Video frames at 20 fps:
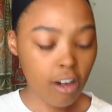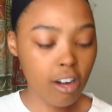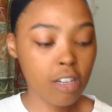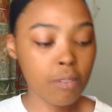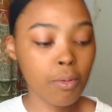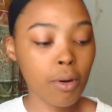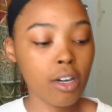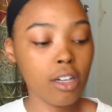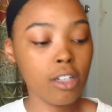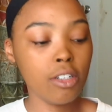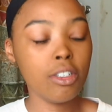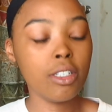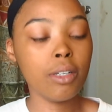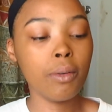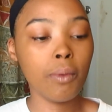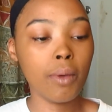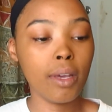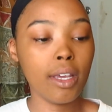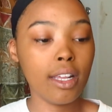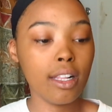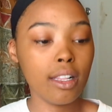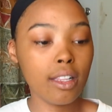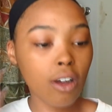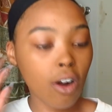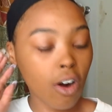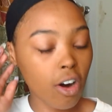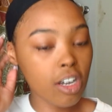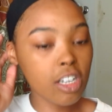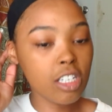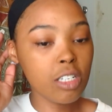the hardest part of losing weight?
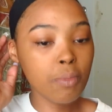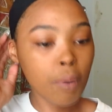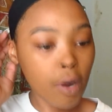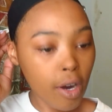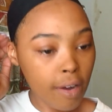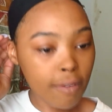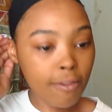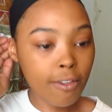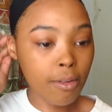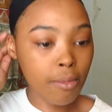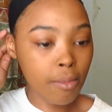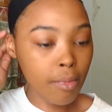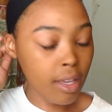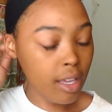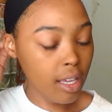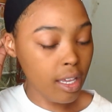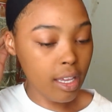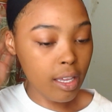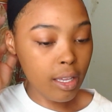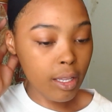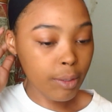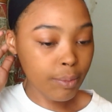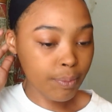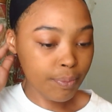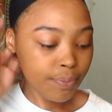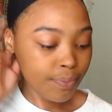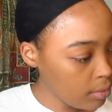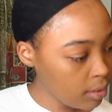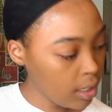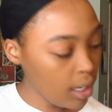The hardest part for me,
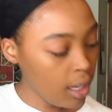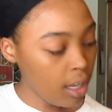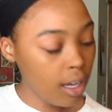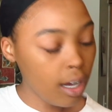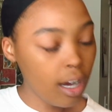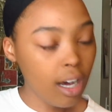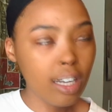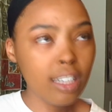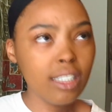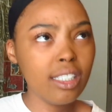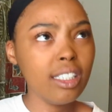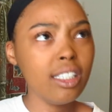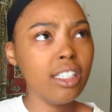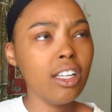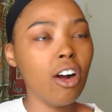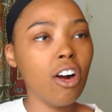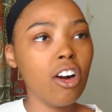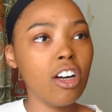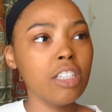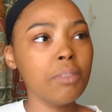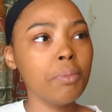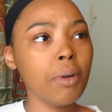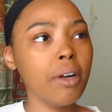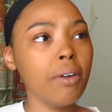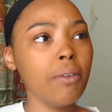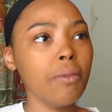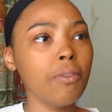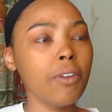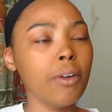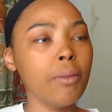honestly, the hardest
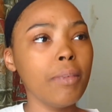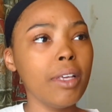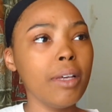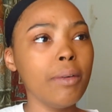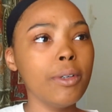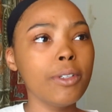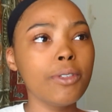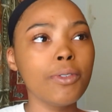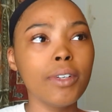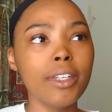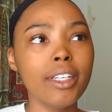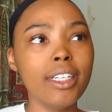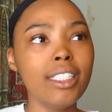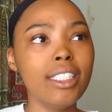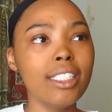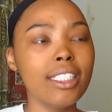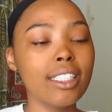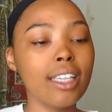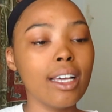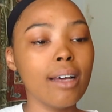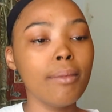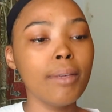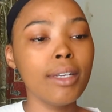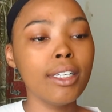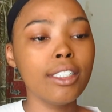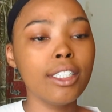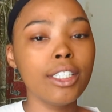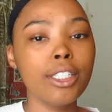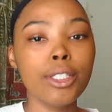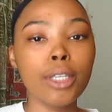part for me was really just
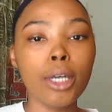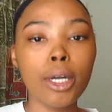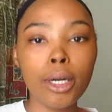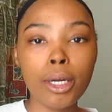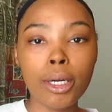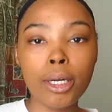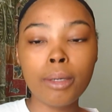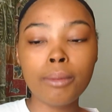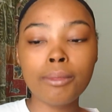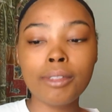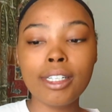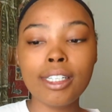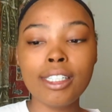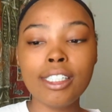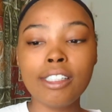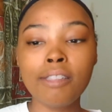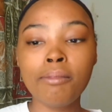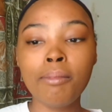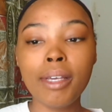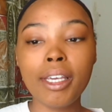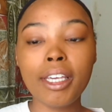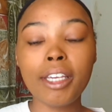coming to terms and just